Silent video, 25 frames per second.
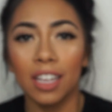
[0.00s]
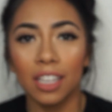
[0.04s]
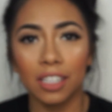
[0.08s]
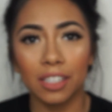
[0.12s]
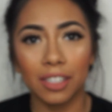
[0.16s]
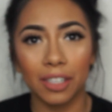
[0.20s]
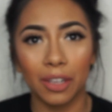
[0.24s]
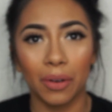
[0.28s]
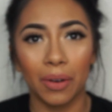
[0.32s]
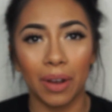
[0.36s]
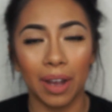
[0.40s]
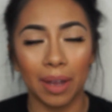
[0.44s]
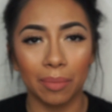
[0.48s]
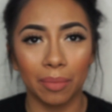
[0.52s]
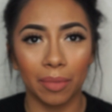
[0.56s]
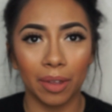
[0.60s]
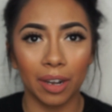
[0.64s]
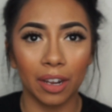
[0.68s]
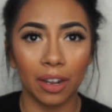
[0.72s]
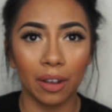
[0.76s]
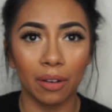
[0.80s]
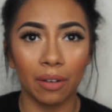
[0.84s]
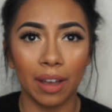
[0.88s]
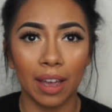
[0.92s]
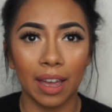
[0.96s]
so I'm
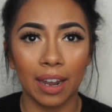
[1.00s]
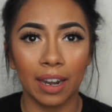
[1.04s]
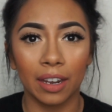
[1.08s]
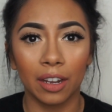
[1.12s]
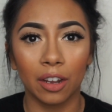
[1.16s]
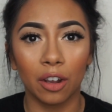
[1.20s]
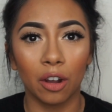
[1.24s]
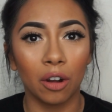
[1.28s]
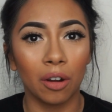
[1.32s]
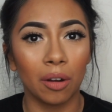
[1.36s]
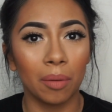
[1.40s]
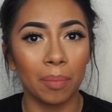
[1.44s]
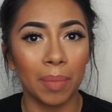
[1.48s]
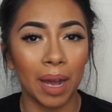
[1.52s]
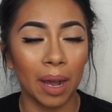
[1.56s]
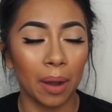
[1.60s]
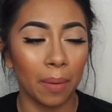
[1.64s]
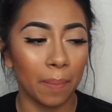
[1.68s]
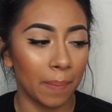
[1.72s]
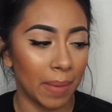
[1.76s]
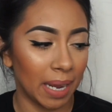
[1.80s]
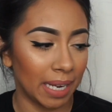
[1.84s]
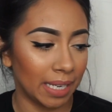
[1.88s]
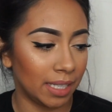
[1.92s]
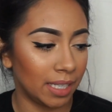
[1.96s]
gonna go ahead and go
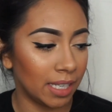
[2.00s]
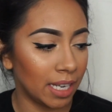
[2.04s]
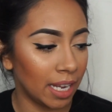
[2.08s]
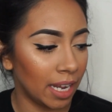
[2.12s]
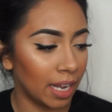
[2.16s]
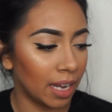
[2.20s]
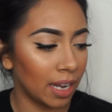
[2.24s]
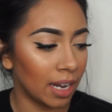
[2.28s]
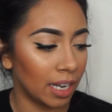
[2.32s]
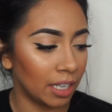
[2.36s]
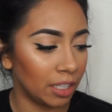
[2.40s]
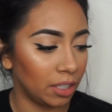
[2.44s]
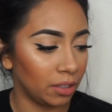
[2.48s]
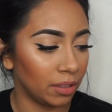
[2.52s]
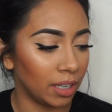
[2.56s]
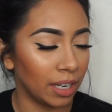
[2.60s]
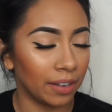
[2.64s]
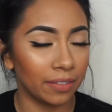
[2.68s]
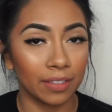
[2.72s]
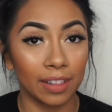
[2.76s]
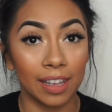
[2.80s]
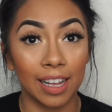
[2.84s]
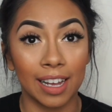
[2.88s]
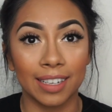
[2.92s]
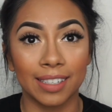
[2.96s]
about my day. I do
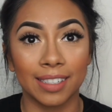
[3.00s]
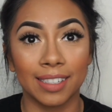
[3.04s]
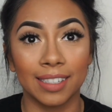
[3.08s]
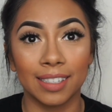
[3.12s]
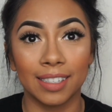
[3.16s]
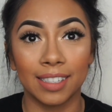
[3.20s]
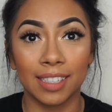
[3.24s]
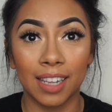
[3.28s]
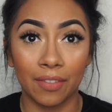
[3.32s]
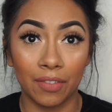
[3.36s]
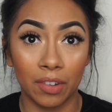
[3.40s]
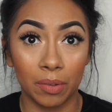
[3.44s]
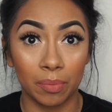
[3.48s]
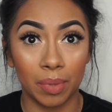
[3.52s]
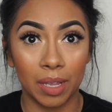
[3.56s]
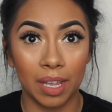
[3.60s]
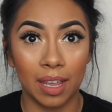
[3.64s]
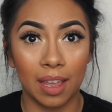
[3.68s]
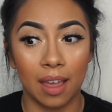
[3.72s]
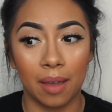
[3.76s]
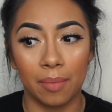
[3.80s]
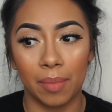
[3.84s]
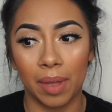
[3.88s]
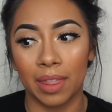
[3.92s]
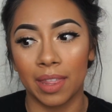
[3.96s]
have class at 7
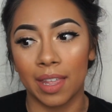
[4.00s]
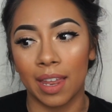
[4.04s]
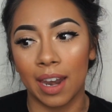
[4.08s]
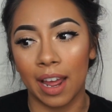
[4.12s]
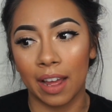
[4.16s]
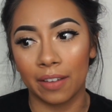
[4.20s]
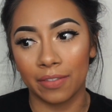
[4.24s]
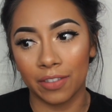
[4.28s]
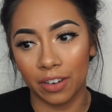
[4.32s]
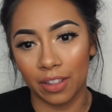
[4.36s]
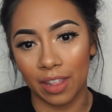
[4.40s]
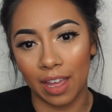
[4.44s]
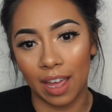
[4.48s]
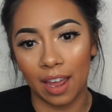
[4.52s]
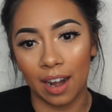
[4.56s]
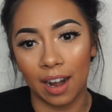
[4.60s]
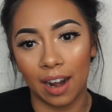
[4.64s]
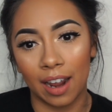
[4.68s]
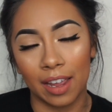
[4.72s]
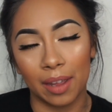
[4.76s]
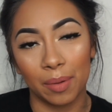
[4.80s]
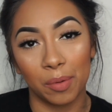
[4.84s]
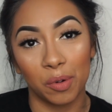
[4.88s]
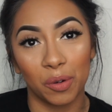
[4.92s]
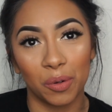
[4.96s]
p.m. and then after that
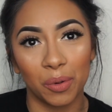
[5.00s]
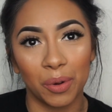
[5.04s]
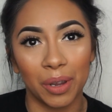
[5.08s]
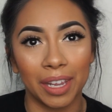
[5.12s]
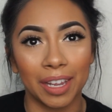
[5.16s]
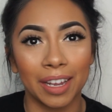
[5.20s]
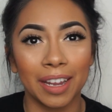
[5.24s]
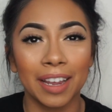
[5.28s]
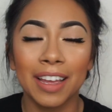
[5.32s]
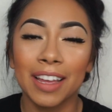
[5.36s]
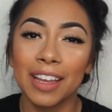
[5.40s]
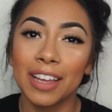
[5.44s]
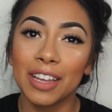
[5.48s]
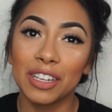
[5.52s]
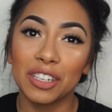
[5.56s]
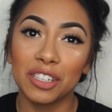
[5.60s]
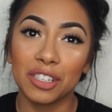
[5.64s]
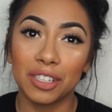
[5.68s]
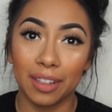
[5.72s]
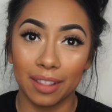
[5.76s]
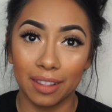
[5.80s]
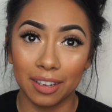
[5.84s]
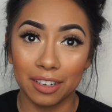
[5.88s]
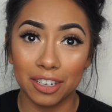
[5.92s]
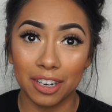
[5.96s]
I am going
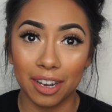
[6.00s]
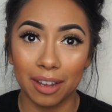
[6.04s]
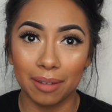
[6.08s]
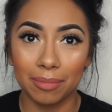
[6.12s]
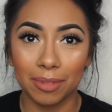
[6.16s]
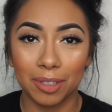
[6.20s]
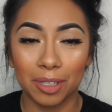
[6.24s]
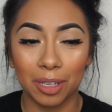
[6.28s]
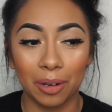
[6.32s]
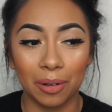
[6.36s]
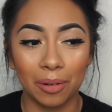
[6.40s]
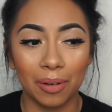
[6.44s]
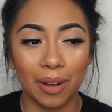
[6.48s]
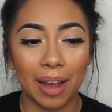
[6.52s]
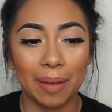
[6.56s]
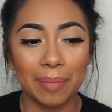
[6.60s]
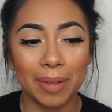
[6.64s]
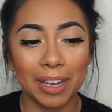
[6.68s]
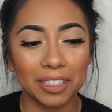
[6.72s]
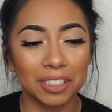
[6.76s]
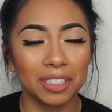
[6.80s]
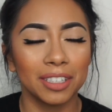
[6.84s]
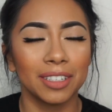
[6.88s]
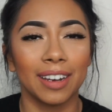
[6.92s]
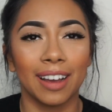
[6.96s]
to the gym. So I'm
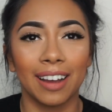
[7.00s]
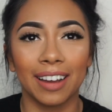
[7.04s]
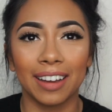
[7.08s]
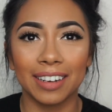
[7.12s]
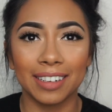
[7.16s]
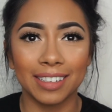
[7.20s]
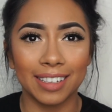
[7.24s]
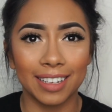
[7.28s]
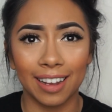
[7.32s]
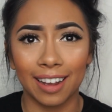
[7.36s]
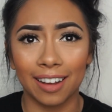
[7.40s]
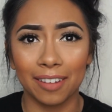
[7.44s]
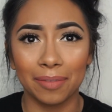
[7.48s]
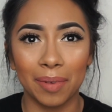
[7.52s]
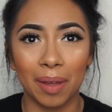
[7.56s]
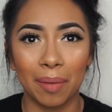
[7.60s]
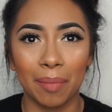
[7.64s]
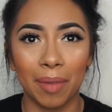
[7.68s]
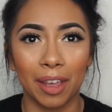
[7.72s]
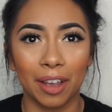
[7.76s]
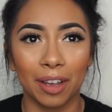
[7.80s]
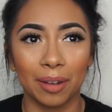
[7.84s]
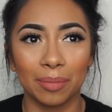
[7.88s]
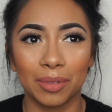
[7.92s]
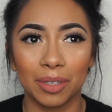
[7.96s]
actually not gonna take off my
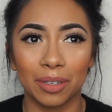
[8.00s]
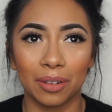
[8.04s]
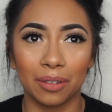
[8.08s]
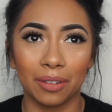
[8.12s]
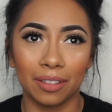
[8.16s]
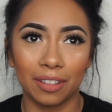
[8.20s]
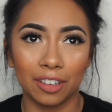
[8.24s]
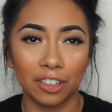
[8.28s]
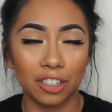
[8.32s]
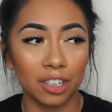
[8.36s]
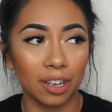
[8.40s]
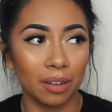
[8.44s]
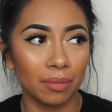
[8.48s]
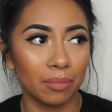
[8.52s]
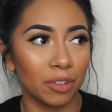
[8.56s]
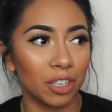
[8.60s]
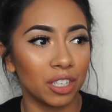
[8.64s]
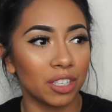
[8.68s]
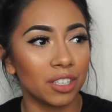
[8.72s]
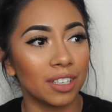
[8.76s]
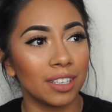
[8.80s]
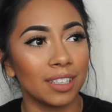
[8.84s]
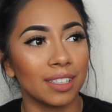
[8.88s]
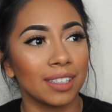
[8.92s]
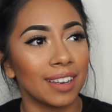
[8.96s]
makeup to go to the gym,
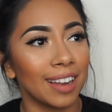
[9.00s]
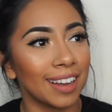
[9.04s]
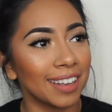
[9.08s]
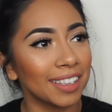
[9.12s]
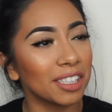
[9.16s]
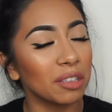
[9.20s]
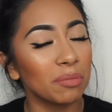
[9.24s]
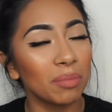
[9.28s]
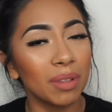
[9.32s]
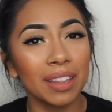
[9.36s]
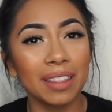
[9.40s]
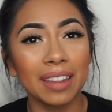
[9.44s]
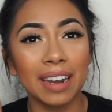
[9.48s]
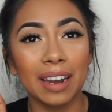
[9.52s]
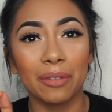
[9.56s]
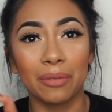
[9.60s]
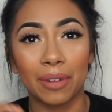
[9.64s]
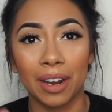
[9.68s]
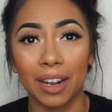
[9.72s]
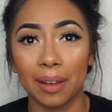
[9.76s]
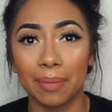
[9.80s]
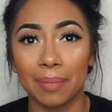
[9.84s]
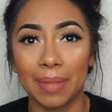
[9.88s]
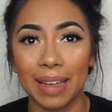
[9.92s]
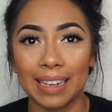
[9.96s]
which is not something that I
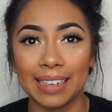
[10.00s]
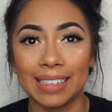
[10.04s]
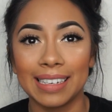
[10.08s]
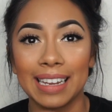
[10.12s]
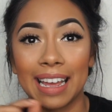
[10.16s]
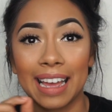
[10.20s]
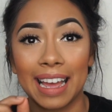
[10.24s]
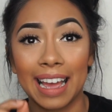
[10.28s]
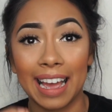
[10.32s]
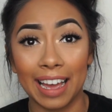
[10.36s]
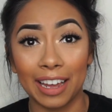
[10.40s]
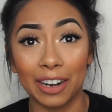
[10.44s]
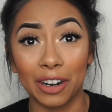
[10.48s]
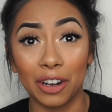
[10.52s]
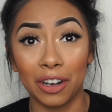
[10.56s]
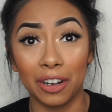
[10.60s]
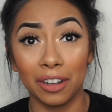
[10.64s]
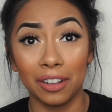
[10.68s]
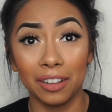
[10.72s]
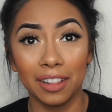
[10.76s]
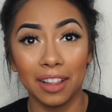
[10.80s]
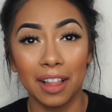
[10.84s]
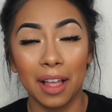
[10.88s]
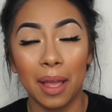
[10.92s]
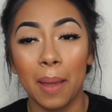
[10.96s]
recommend at
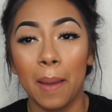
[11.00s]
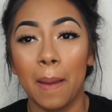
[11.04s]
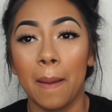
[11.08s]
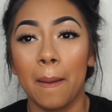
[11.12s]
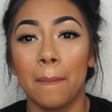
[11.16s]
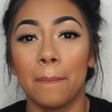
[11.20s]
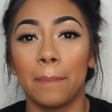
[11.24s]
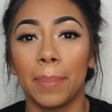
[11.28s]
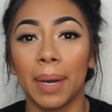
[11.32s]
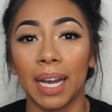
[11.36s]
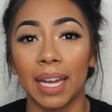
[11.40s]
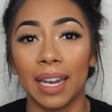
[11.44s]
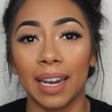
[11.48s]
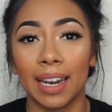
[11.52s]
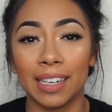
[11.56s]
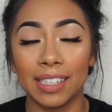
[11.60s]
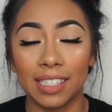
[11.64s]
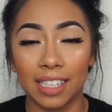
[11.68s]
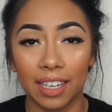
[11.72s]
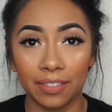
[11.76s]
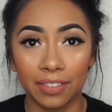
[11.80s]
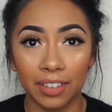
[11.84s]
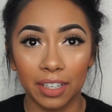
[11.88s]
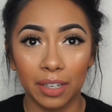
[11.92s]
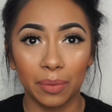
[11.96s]
all, but I
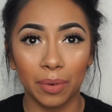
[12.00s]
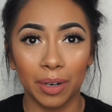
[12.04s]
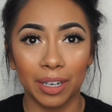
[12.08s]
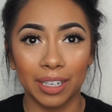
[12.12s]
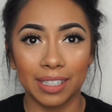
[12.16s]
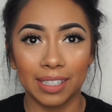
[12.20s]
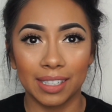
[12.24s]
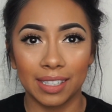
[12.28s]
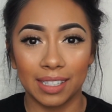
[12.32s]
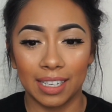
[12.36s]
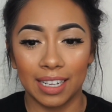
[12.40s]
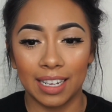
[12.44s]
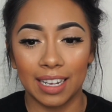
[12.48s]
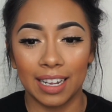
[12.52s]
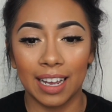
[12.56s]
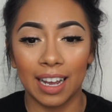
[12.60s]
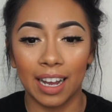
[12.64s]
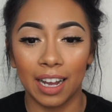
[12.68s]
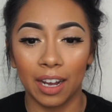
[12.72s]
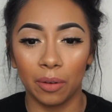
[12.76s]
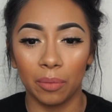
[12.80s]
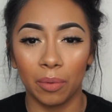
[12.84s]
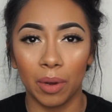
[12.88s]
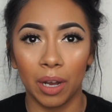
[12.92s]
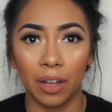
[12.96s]
definitely wanna see
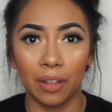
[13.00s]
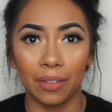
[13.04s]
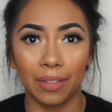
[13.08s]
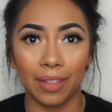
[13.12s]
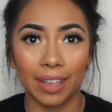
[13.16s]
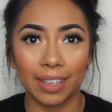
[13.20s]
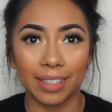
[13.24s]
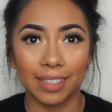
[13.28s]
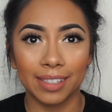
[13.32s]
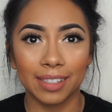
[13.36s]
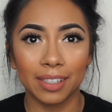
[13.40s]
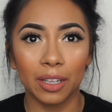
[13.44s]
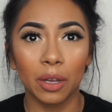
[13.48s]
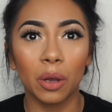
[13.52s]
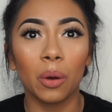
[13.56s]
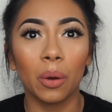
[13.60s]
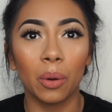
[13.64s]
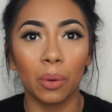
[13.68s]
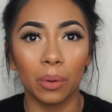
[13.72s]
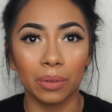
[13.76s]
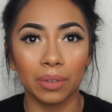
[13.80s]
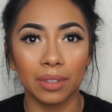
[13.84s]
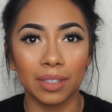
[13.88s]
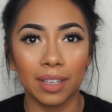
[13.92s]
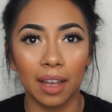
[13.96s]
how well this
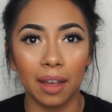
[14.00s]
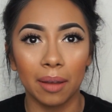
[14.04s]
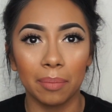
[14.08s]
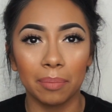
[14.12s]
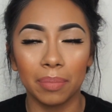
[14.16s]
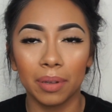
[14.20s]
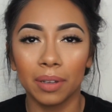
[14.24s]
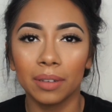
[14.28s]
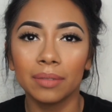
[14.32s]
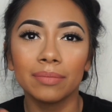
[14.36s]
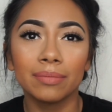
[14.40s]
holds up